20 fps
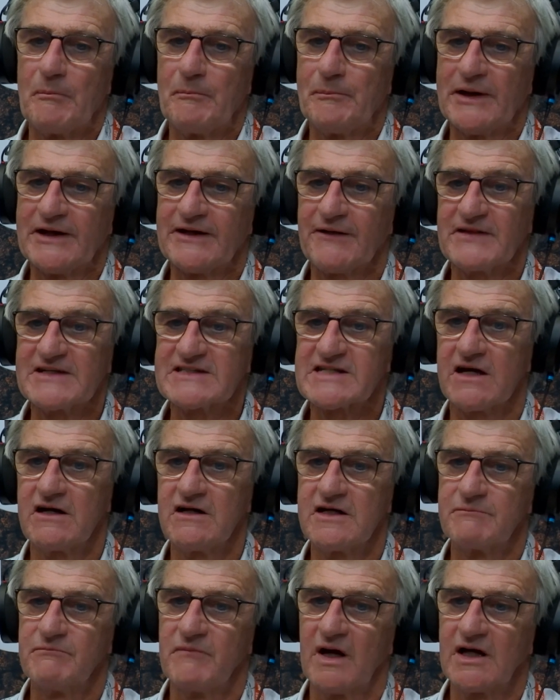but at the
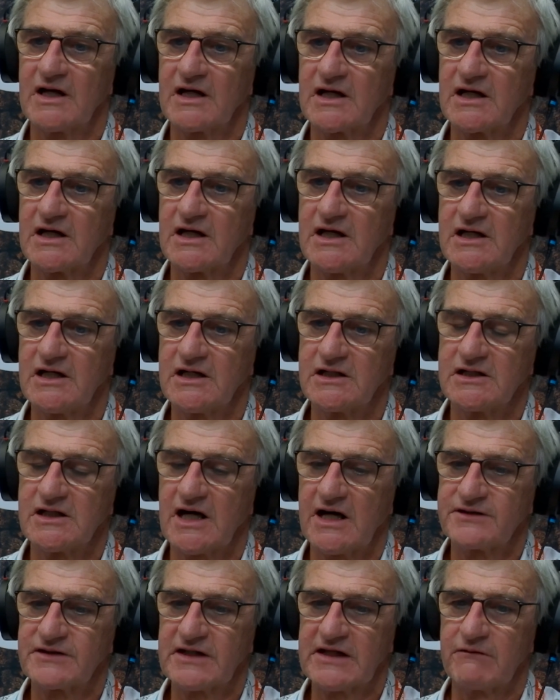time,
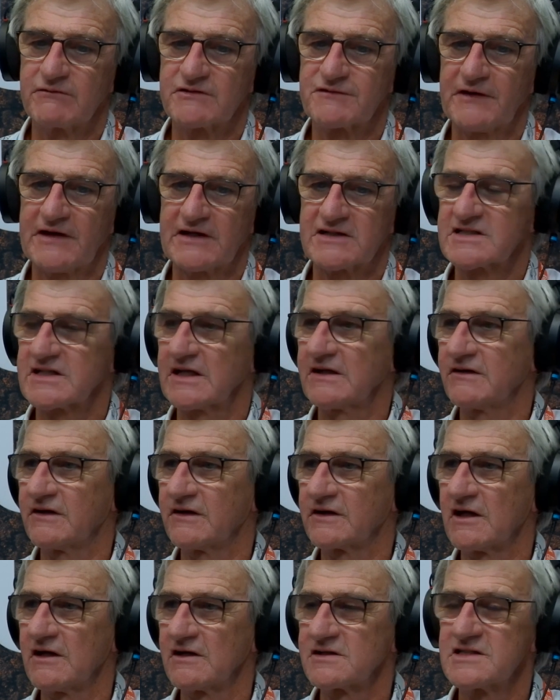I think it's fair to say that
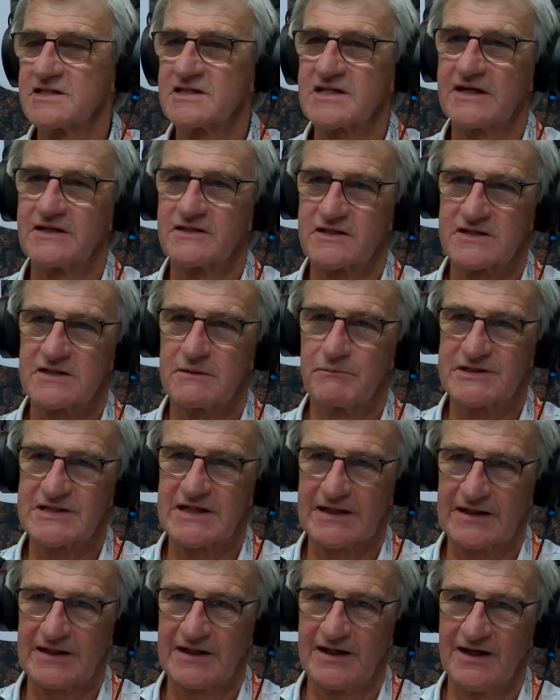the garden centres in
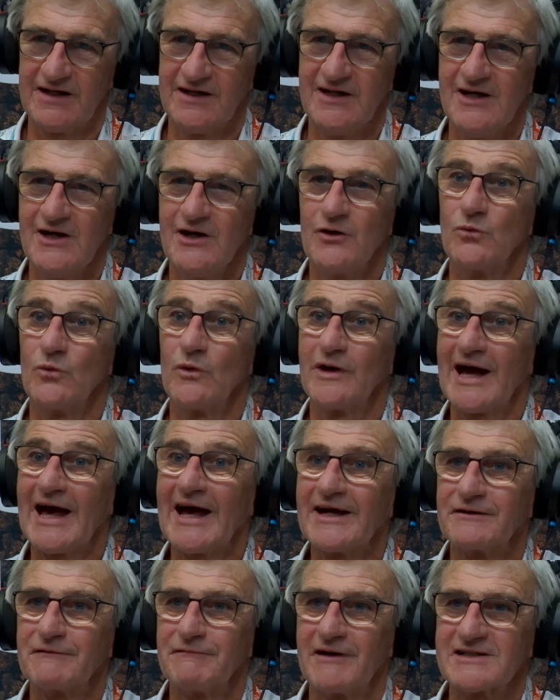particular were
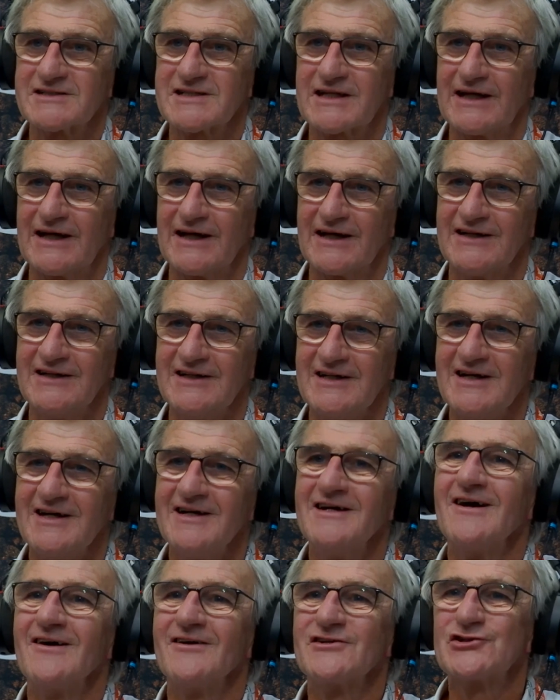ahead of us here.
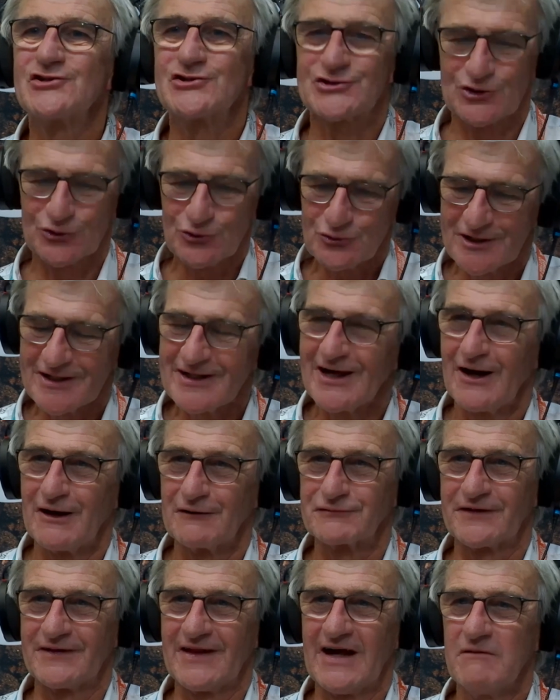Shortly
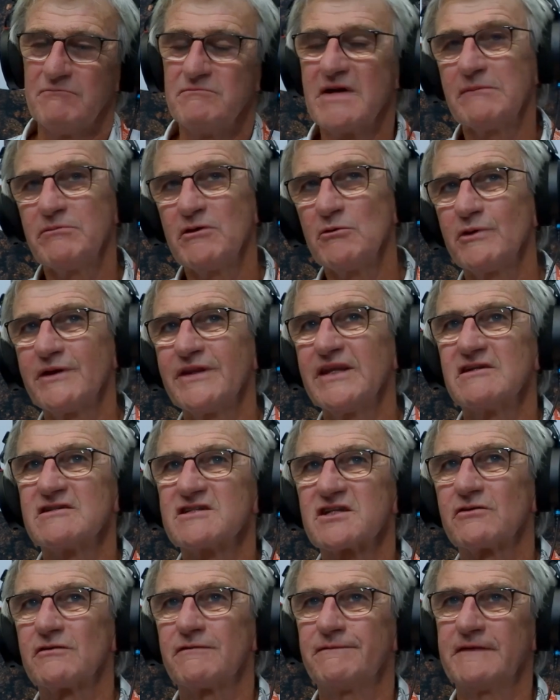after that, maybe within
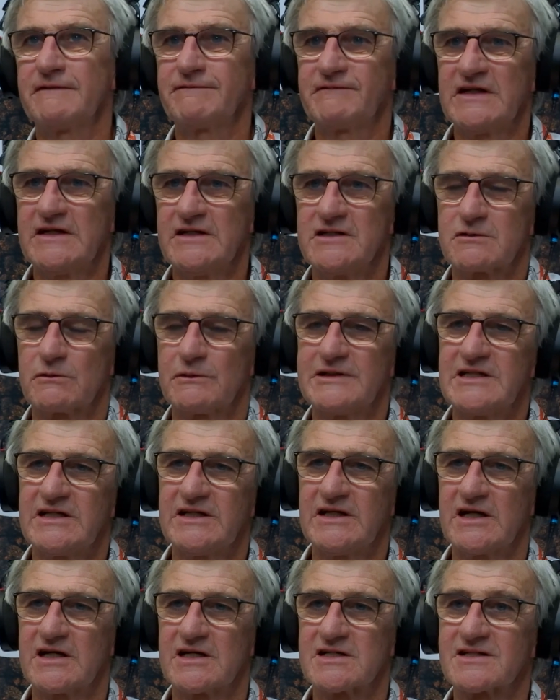sort of 15, 20
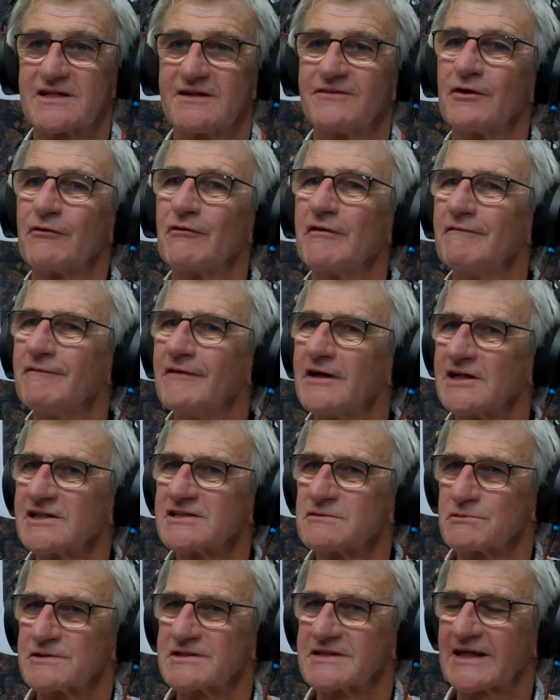years, the
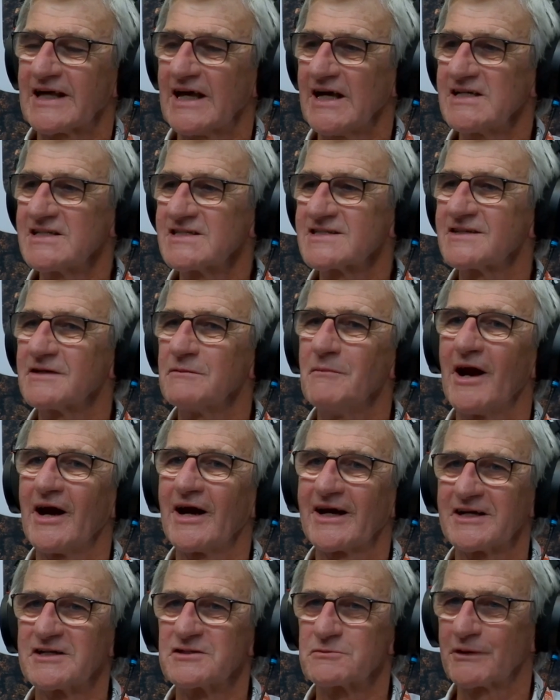reverse was the case. The
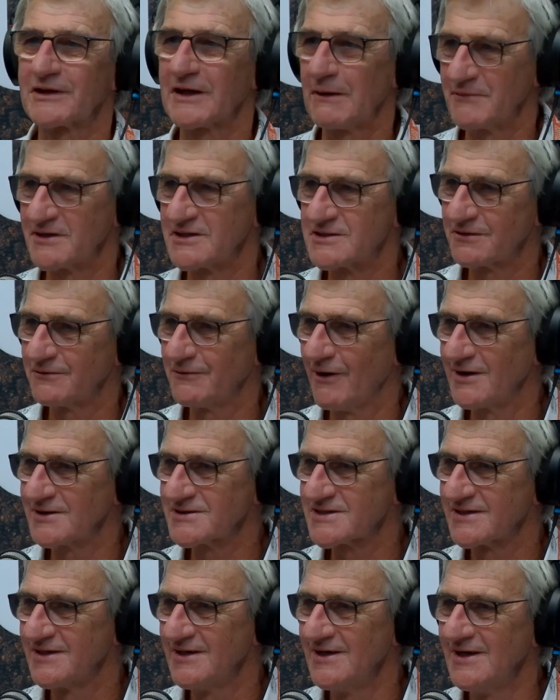Americans were coming to
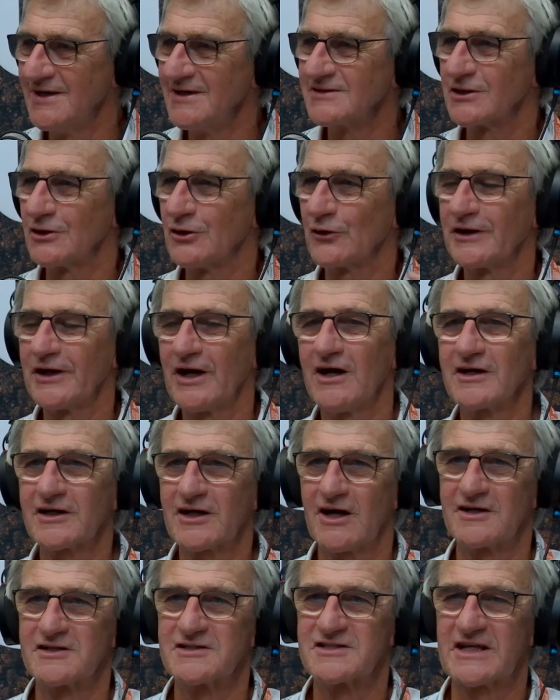us to look at our
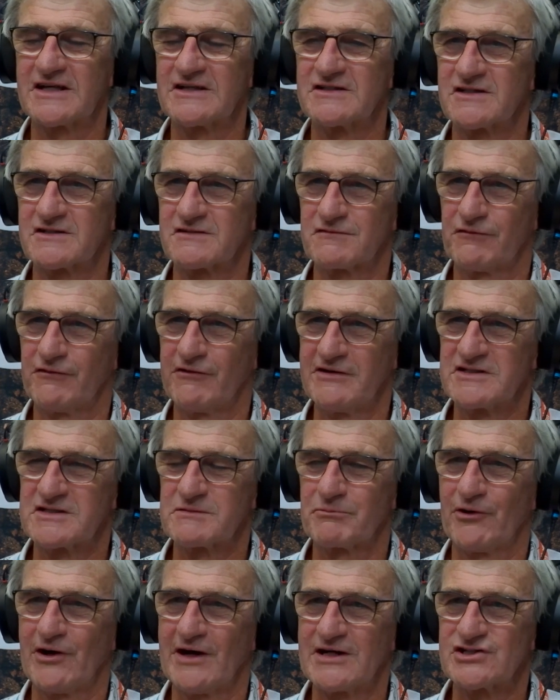garden centres for
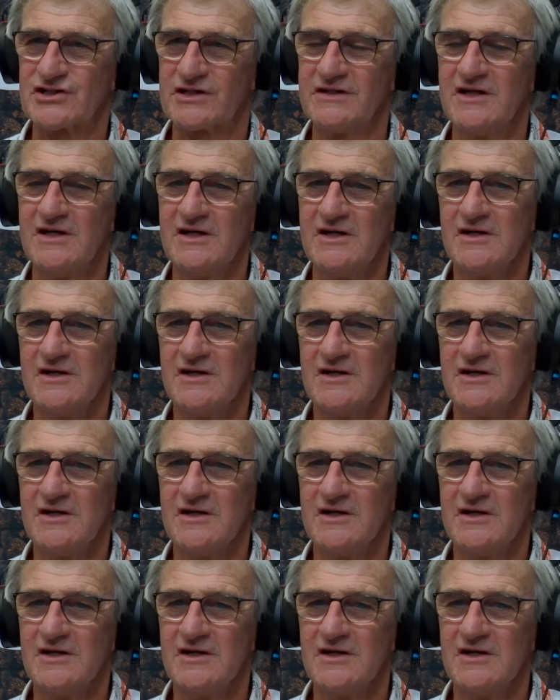inspiration.